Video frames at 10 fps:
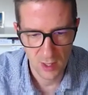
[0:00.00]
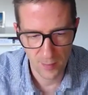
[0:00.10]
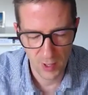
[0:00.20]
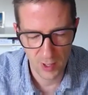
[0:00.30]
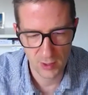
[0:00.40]

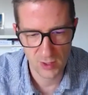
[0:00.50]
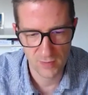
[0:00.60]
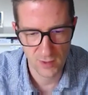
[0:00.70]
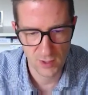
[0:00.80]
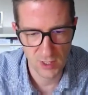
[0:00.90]
parts
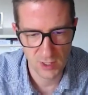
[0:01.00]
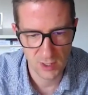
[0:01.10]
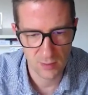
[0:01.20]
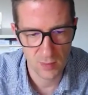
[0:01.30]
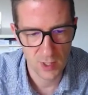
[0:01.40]
of the
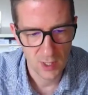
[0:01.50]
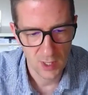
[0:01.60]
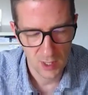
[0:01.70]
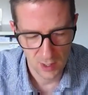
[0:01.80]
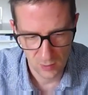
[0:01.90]
system
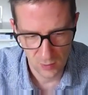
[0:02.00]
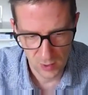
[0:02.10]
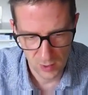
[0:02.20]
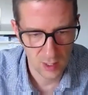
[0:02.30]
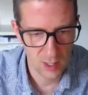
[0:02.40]

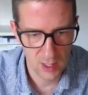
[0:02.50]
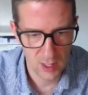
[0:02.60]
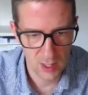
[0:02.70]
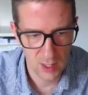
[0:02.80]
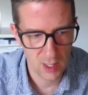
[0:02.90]
and
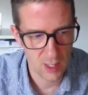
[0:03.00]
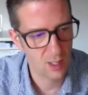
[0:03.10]
the